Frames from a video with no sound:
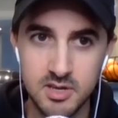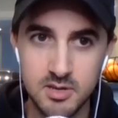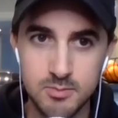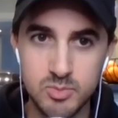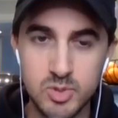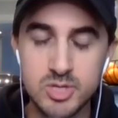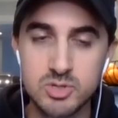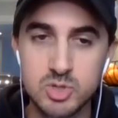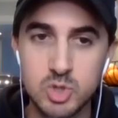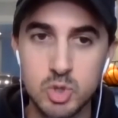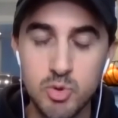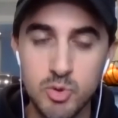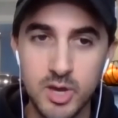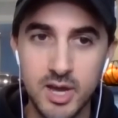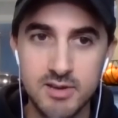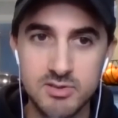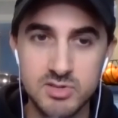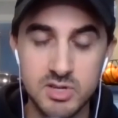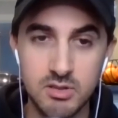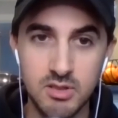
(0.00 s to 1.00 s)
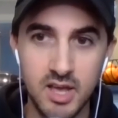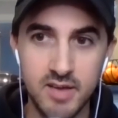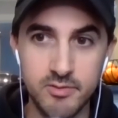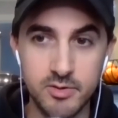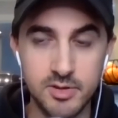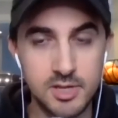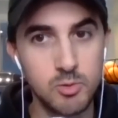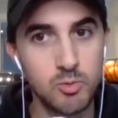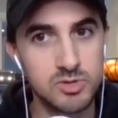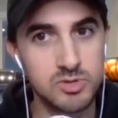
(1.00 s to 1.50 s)
being
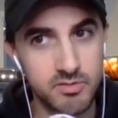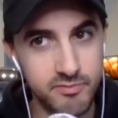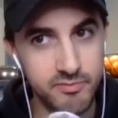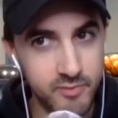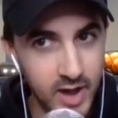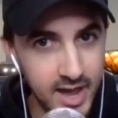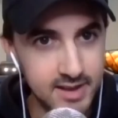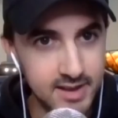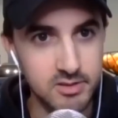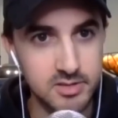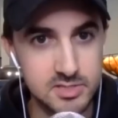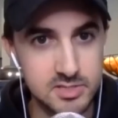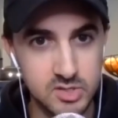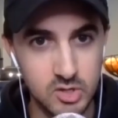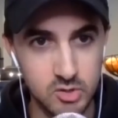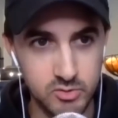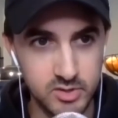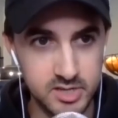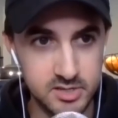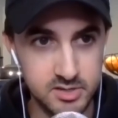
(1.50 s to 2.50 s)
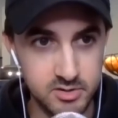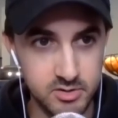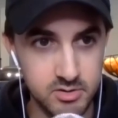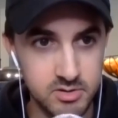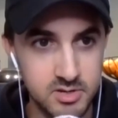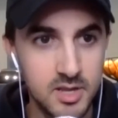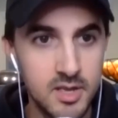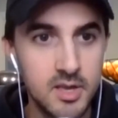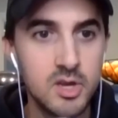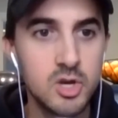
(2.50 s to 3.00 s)
2011. He was a finalist though that year.
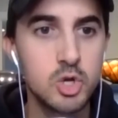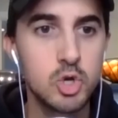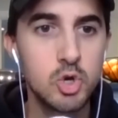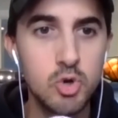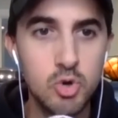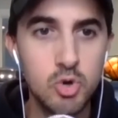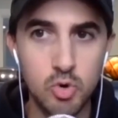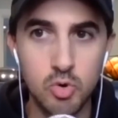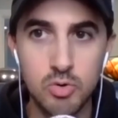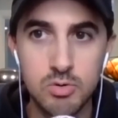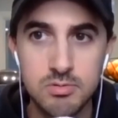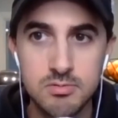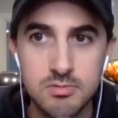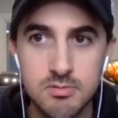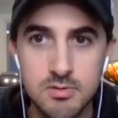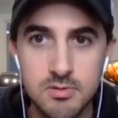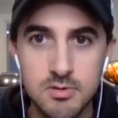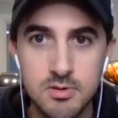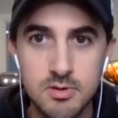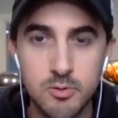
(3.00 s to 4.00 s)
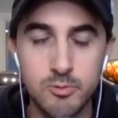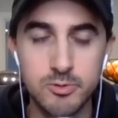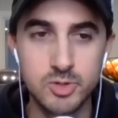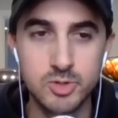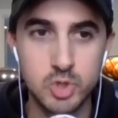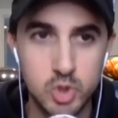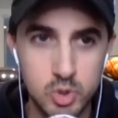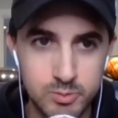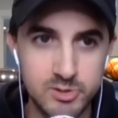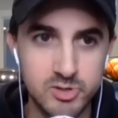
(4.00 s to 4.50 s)
Who was
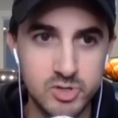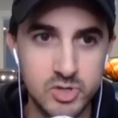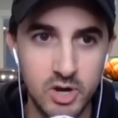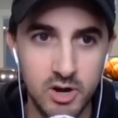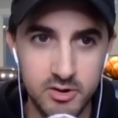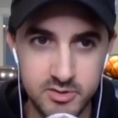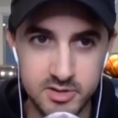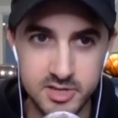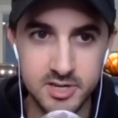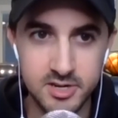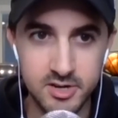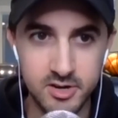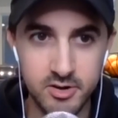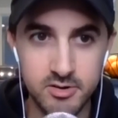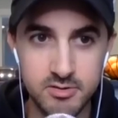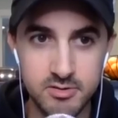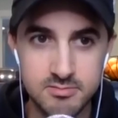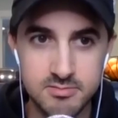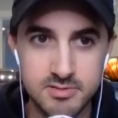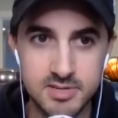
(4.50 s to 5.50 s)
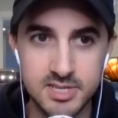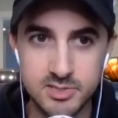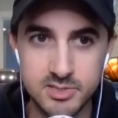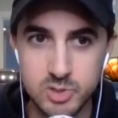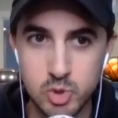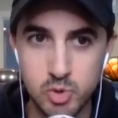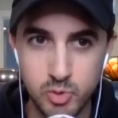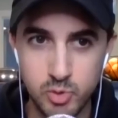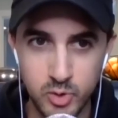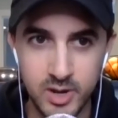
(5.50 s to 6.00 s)
Superstar of the Year in
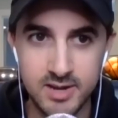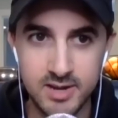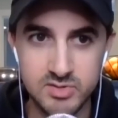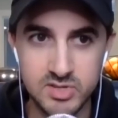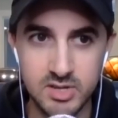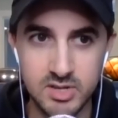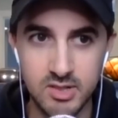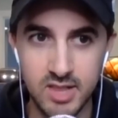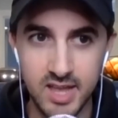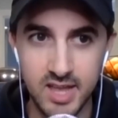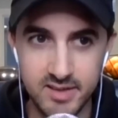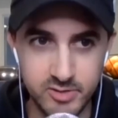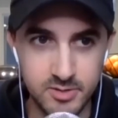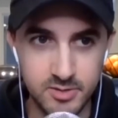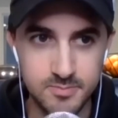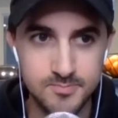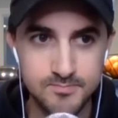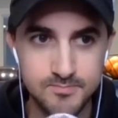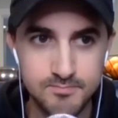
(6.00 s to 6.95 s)
2011?